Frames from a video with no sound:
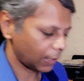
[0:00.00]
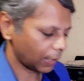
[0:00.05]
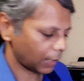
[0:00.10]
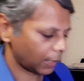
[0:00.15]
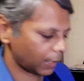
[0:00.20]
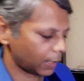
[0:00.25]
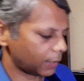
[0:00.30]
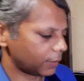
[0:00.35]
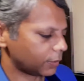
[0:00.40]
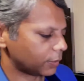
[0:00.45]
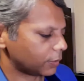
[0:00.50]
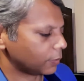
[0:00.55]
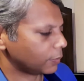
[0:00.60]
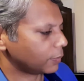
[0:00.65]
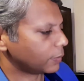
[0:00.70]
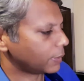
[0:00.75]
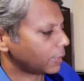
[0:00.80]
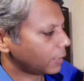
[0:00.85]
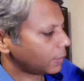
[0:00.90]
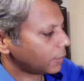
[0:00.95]
And so
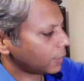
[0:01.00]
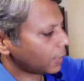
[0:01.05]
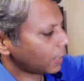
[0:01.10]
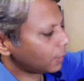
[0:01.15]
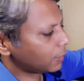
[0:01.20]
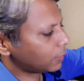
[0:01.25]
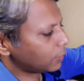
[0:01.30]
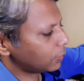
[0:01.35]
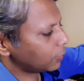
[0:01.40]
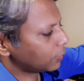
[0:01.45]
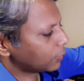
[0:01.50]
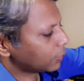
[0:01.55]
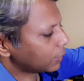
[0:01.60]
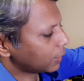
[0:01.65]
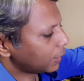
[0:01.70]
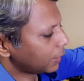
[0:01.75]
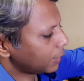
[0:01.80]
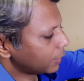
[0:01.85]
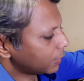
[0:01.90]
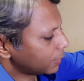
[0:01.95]
then that looked
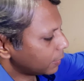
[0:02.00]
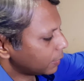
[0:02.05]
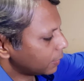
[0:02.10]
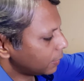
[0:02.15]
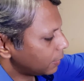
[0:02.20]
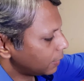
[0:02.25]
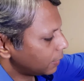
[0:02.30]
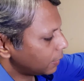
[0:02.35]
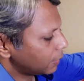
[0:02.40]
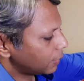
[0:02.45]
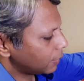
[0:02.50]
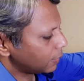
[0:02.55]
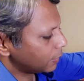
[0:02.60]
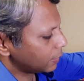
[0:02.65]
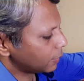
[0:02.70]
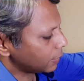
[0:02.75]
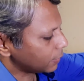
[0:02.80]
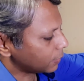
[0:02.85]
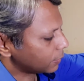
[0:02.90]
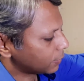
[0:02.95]
like
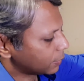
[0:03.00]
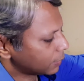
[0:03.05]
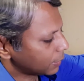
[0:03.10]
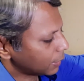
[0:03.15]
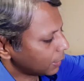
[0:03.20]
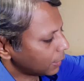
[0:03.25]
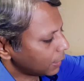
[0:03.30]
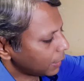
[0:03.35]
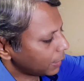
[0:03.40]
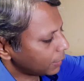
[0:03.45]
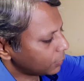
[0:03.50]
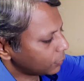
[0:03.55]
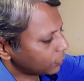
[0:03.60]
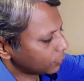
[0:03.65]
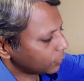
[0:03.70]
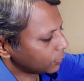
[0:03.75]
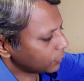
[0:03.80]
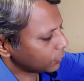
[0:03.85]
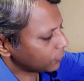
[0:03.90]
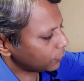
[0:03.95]
this. The length
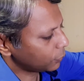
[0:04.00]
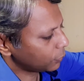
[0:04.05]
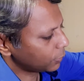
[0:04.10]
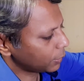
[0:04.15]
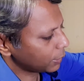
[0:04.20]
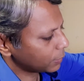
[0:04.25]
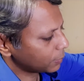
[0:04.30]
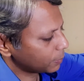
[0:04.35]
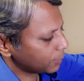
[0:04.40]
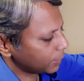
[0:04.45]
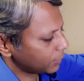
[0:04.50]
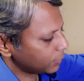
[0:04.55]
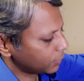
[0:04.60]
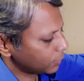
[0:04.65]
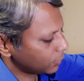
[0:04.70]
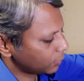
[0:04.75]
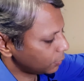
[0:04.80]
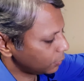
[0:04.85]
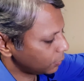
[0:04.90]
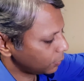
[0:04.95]
was 4x plus
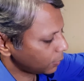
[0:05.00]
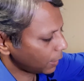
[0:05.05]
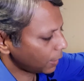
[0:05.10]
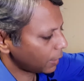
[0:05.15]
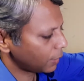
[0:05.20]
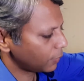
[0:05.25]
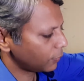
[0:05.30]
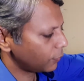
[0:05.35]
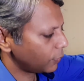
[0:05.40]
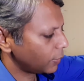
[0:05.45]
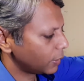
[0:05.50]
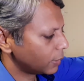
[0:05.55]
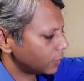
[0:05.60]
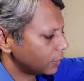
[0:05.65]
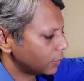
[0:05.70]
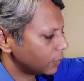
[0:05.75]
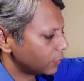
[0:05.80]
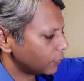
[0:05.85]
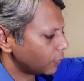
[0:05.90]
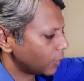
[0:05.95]
2 and width
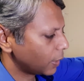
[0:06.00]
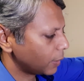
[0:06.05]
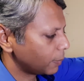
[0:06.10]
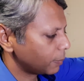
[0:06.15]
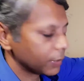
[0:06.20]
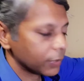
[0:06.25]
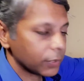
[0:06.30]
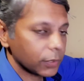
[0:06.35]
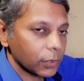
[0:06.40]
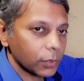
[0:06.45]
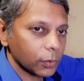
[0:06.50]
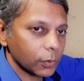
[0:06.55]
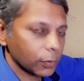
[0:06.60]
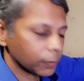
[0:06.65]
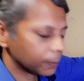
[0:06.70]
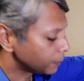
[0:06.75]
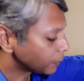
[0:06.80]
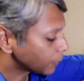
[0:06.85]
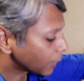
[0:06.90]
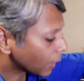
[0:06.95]
is y plus 2.
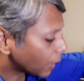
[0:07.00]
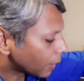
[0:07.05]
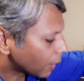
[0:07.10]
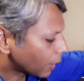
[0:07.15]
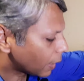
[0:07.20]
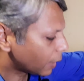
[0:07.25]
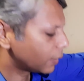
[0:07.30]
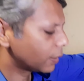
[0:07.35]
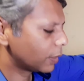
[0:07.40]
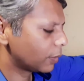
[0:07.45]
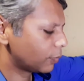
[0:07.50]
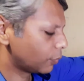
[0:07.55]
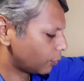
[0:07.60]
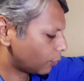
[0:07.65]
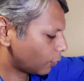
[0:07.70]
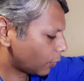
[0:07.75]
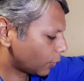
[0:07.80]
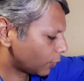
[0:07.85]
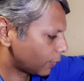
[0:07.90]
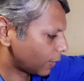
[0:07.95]
And now
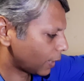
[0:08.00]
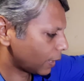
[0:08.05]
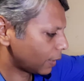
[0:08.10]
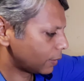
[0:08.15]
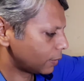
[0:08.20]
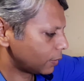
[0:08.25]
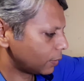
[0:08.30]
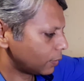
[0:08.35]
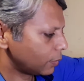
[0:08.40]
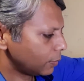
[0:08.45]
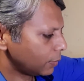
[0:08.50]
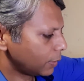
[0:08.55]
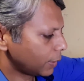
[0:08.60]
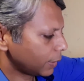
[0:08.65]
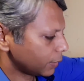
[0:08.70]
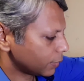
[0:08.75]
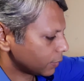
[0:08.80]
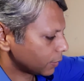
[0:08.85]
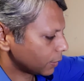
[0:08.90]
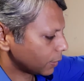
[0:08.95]
what we had to do
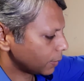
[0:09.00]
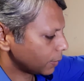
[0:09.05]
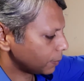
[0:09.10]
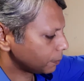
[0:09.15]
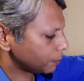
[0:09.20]
last time